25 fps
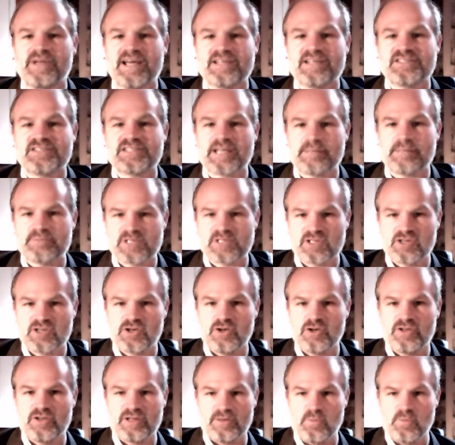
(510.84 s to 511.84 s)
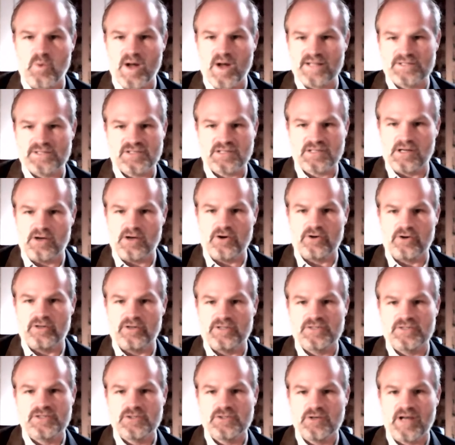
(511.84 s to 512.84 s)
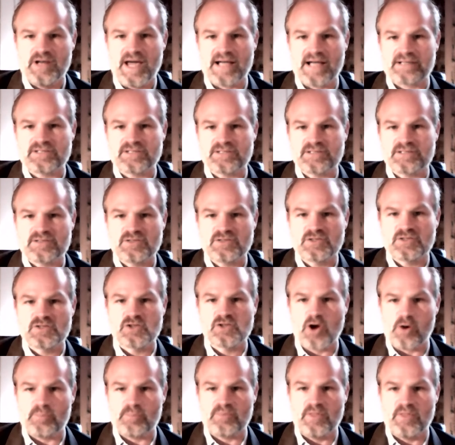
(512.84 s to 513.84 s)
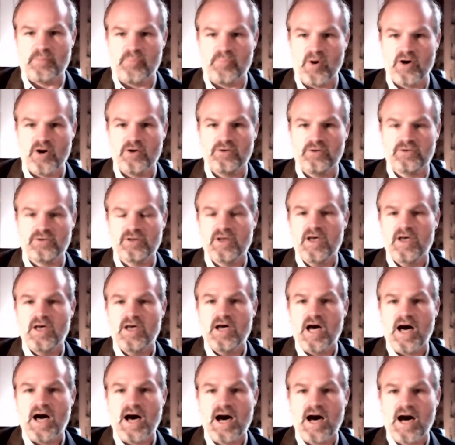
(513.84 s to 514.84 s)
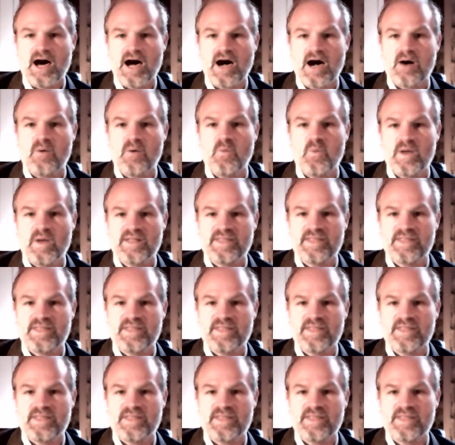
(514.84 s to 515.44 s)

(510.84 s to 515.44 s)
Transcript: has substituted one slogan, Sunak's stop the boat, with